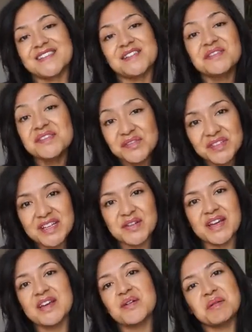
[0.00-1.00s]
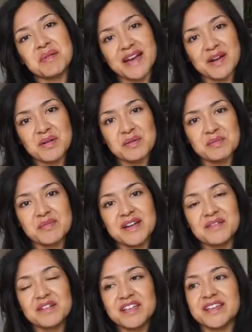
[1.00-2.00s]
it was really great going back home.
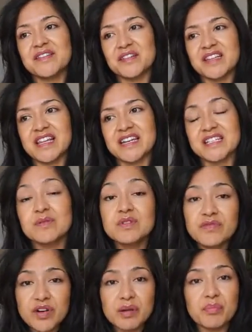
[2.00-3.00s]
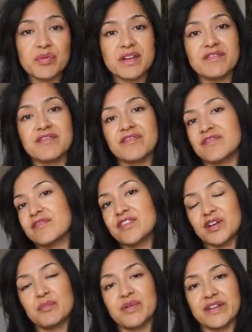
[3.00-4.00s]
I really liked it. It was very brief,
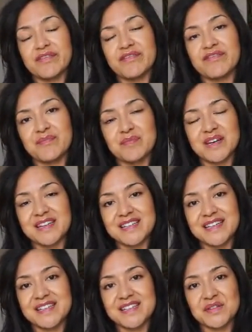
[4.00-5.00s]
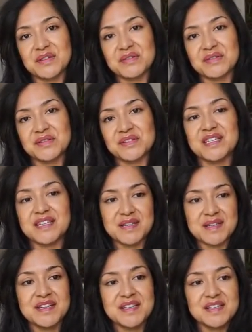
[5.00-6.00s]
but I did get to
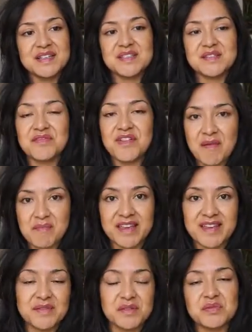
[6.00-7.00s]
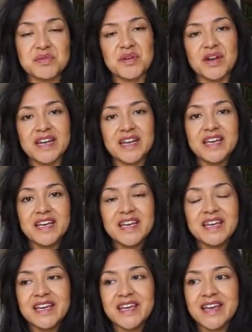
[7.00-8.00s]
see some family, which was great,
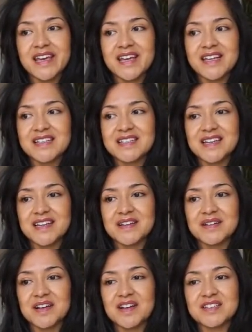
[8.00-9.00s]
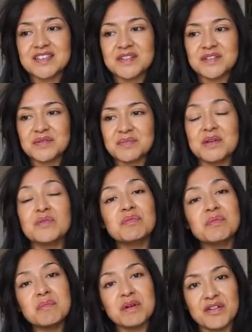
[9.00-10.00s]
and got to be
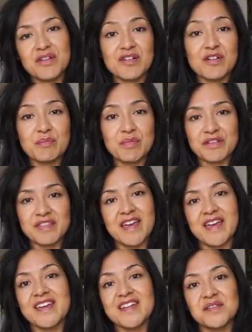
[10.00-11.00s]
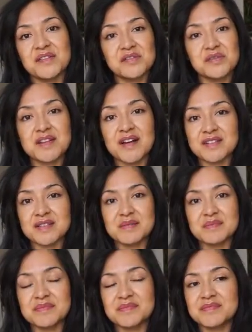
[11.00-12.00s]
with my mother on her birthday, which was
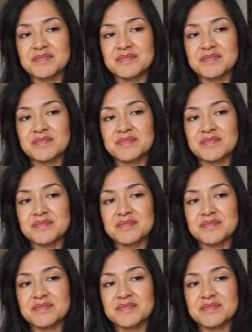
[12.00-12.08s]
awesome.